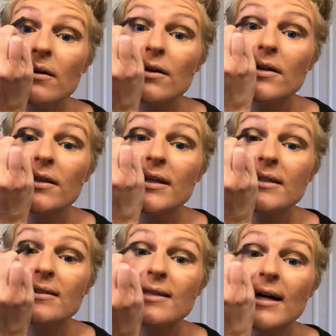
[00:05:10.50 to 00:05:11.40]
on the
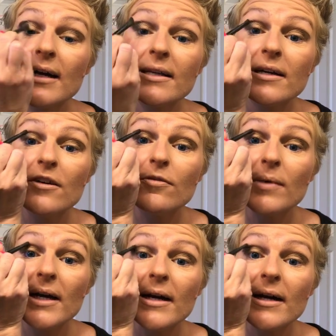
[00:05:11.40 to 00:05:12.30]
side of
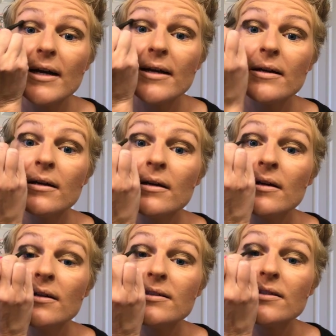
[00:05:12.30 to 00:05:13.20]
my eye.
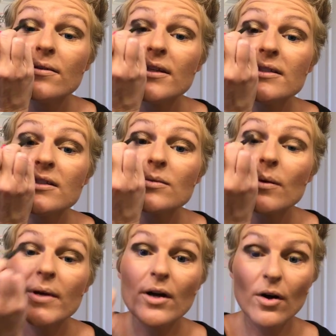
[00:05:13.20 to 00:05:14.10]
So this is what
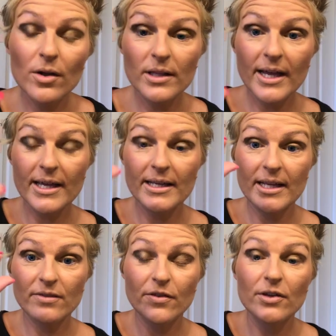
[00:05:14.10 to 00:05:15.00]
we call like an
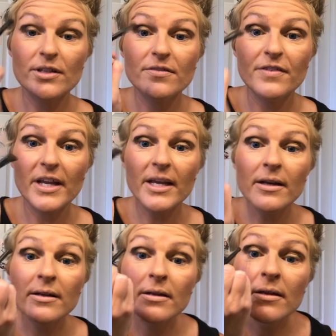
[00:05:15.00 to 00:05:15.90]
inverted V.
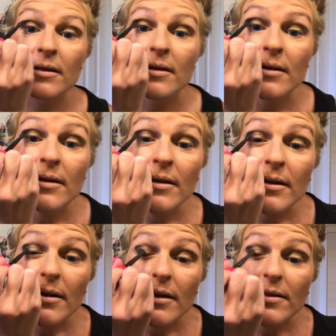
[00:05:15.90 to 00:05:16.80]

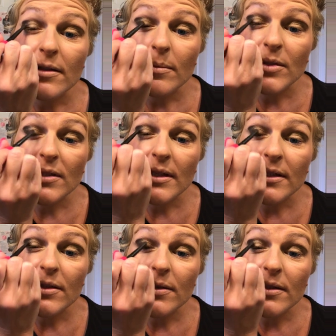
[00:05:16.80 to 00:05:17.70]
And so I'm just kind of
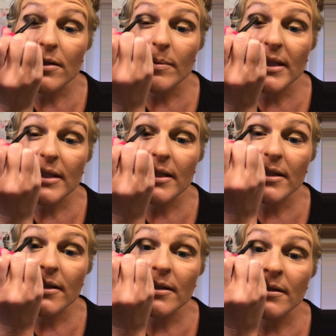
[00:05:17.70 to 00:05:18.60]
doing a little bit
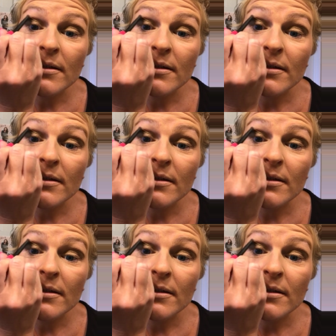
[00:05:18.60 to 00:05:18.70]
here